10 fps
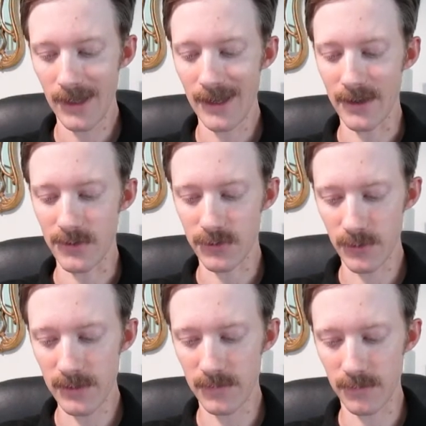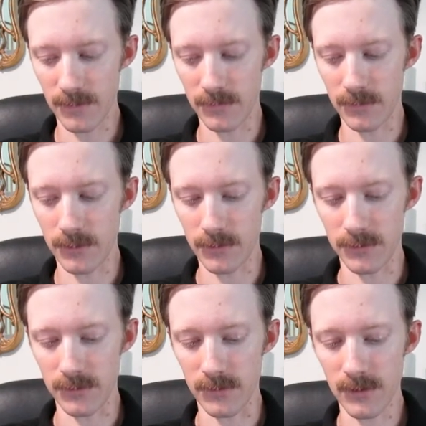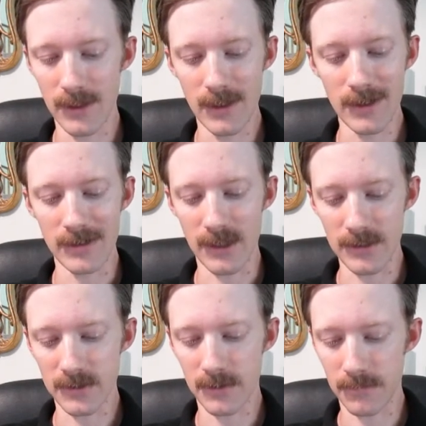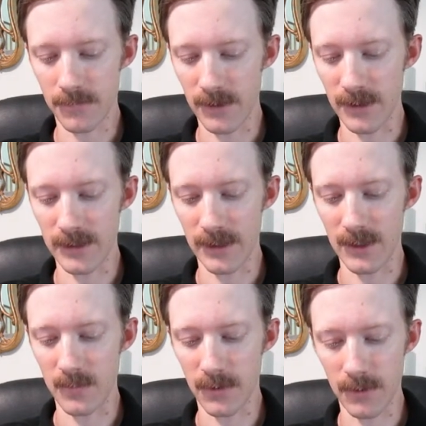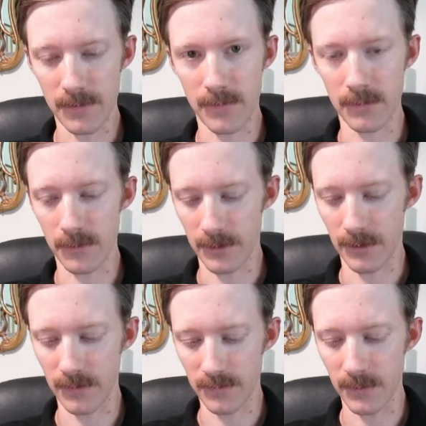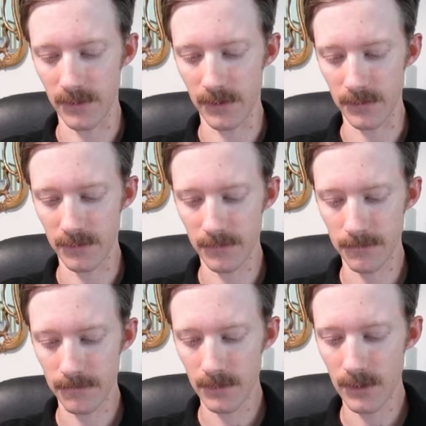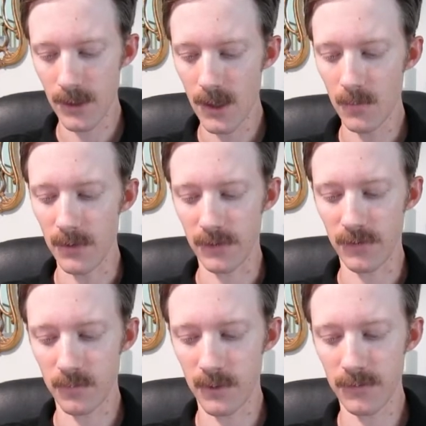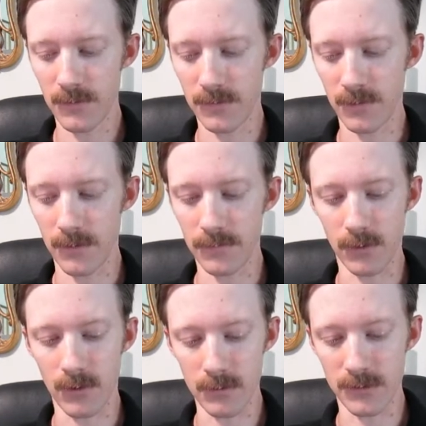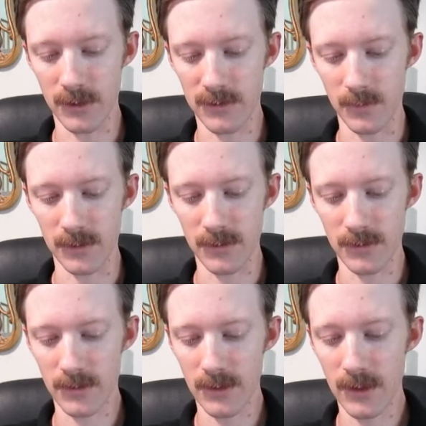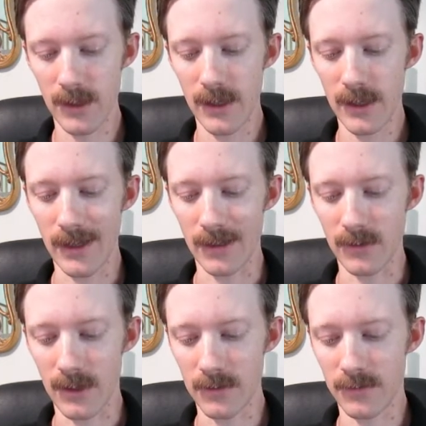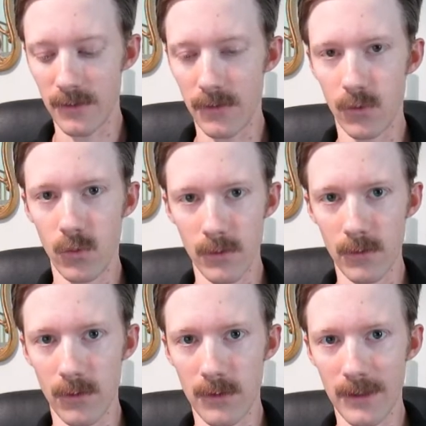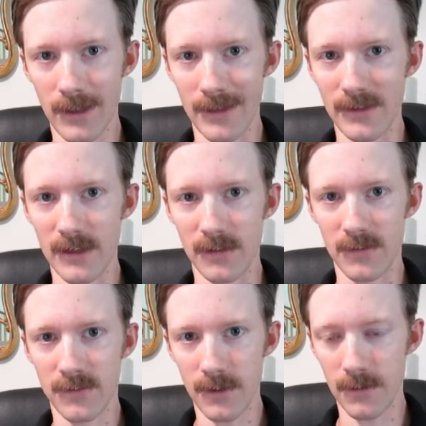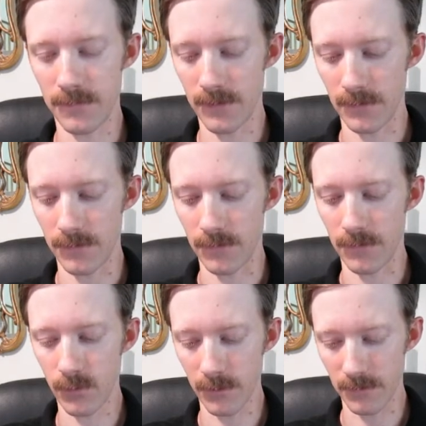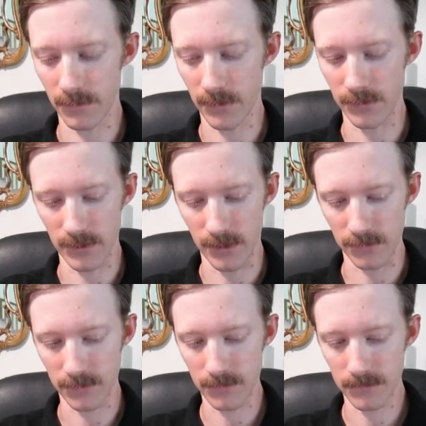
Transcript: And treat this institution not to confine any part of the learning experience, but expose itself to all judgment, acknowledging the world and not itself as the source of education.